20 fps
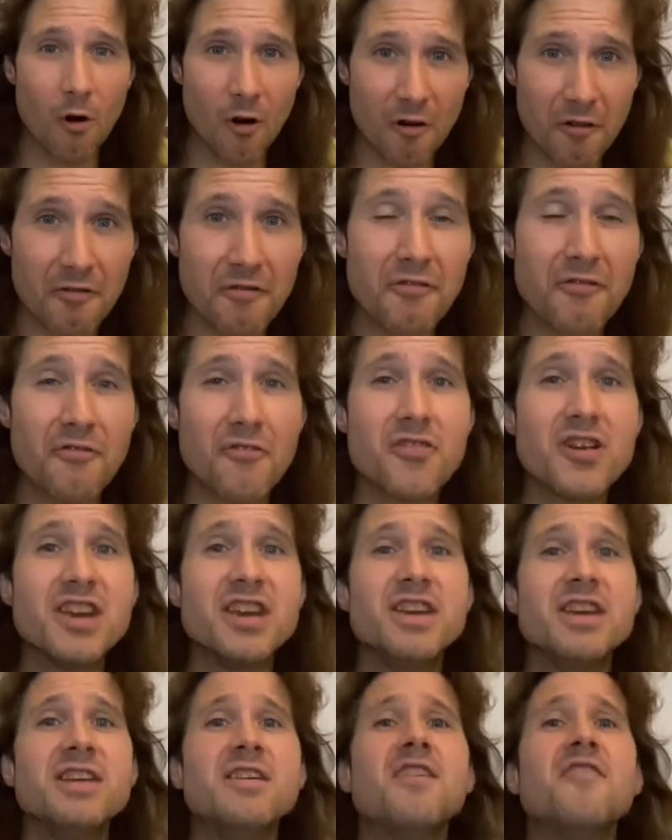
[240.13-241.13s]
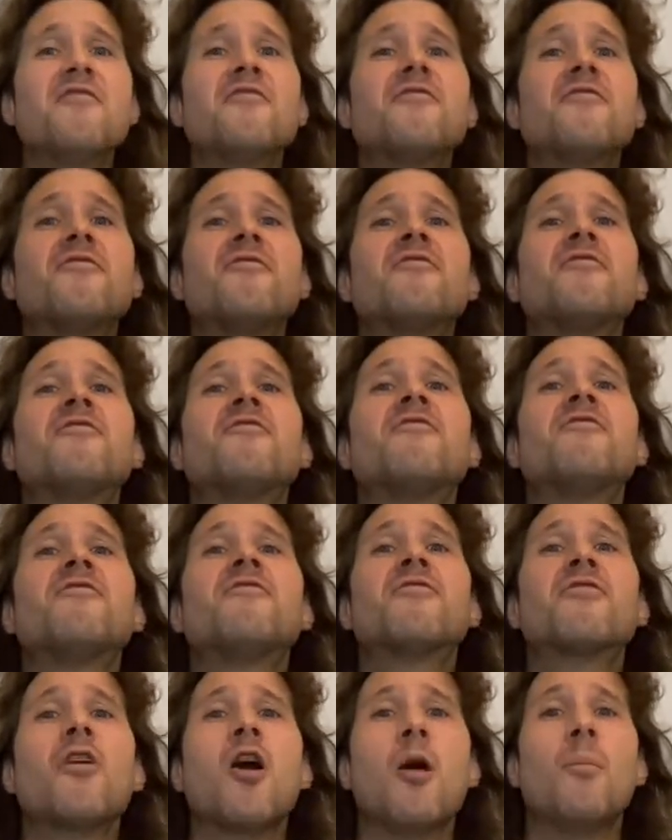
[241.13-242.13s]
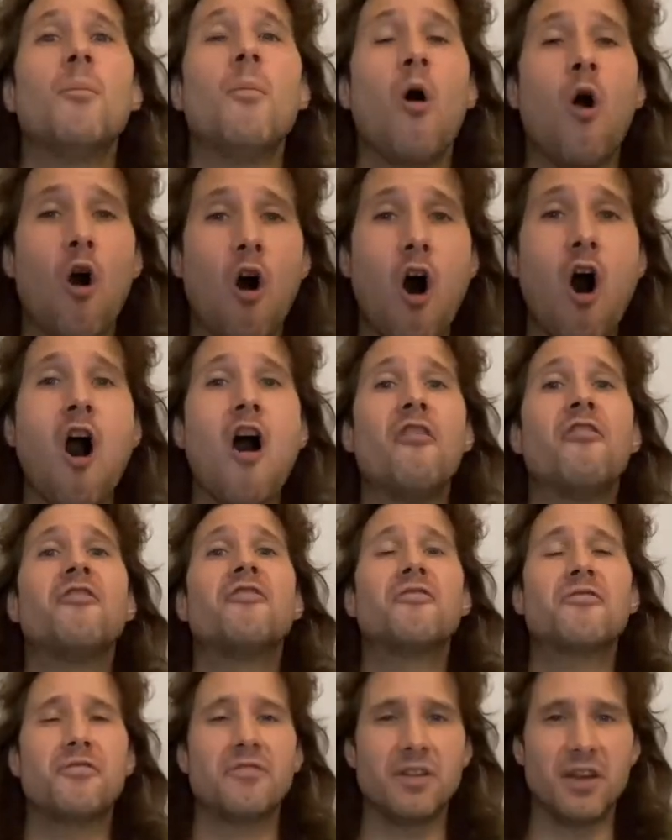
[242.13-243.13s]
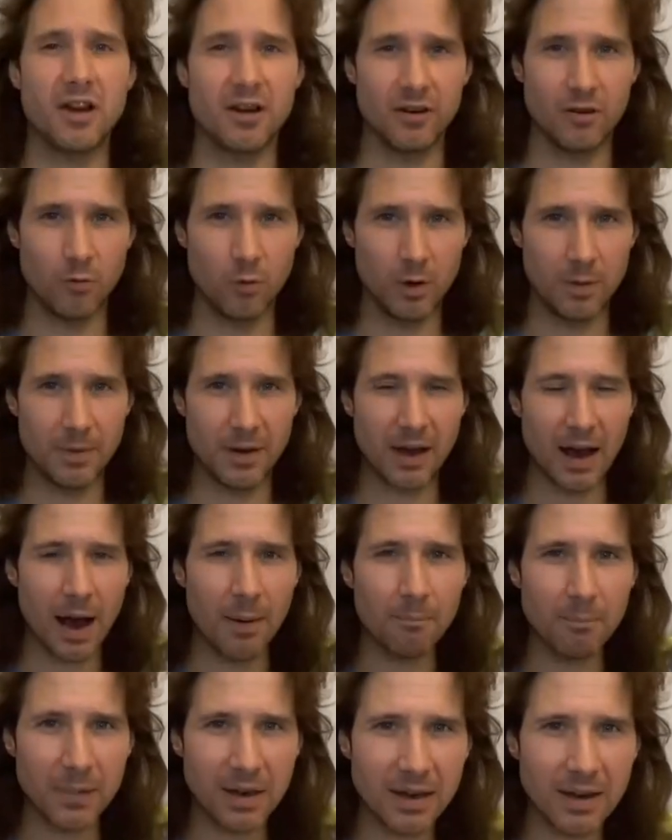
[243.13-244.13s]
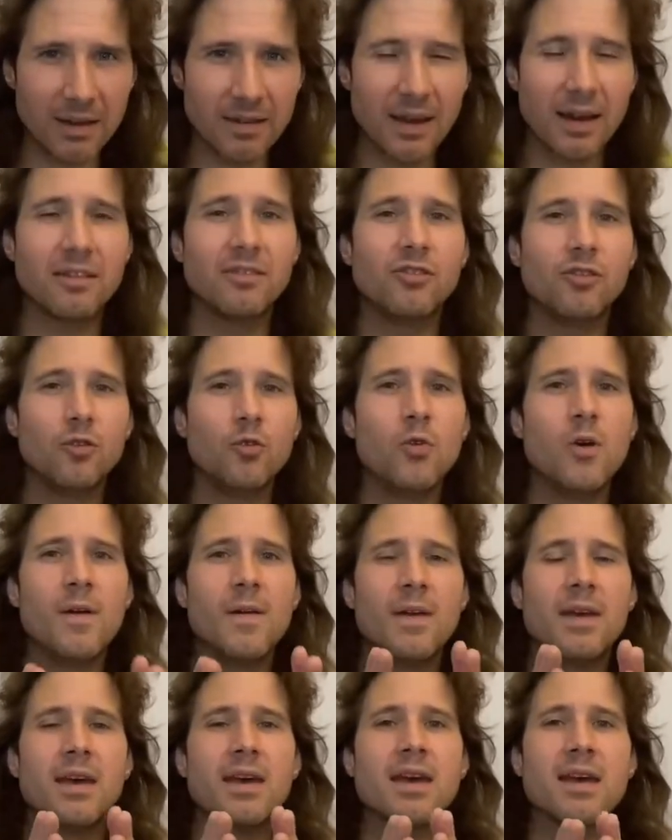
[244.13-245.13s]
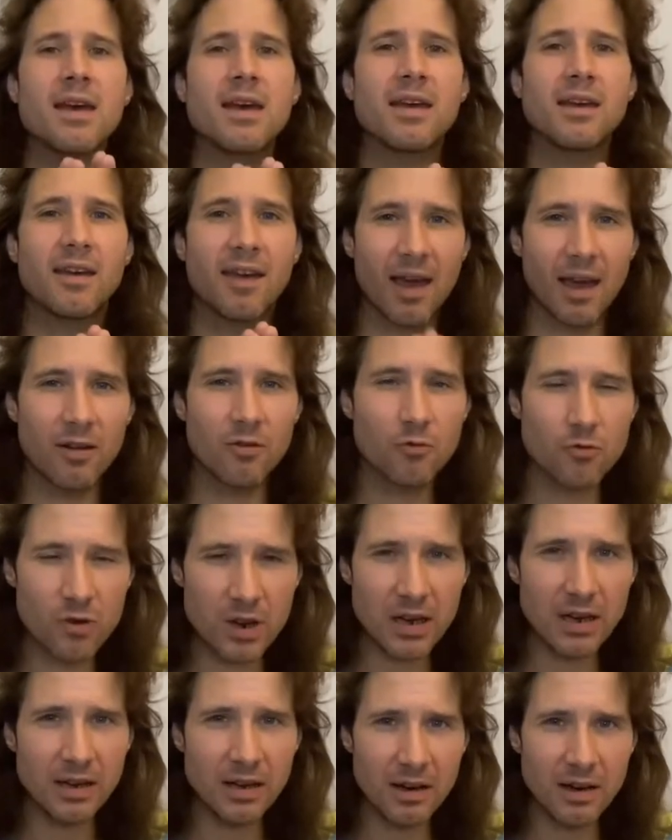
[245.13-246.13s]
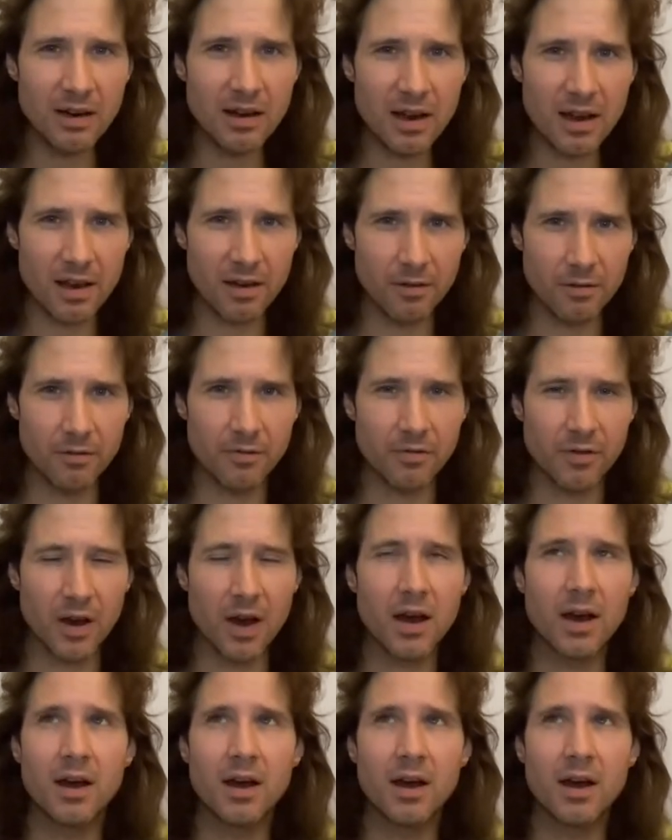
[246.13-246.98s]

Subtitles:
free from or of fear you will become, meaning that you can really live